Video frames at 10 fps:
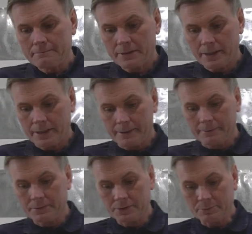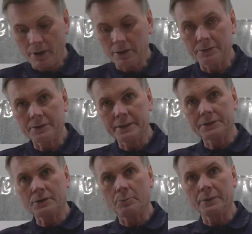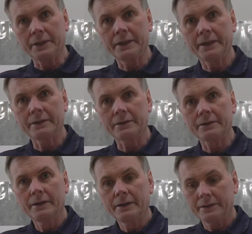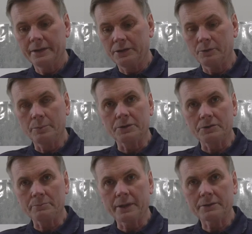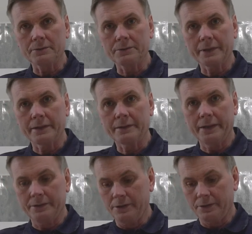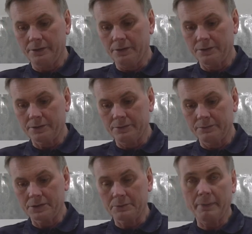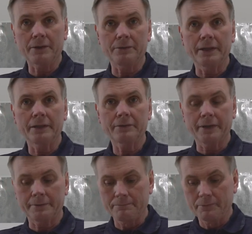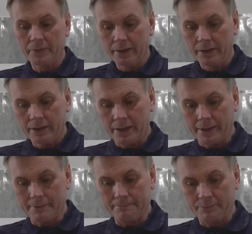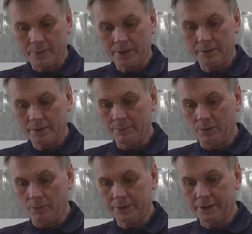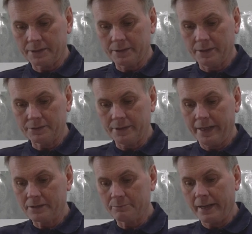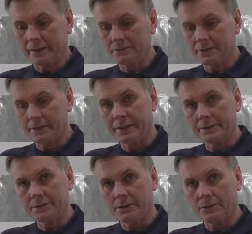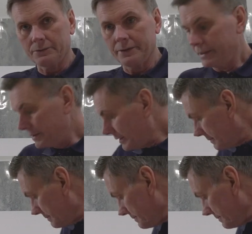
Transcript: than this opening here, then you would put the spacers in and you could use it just about on anything. But what this does, and it has magnets in here to hold the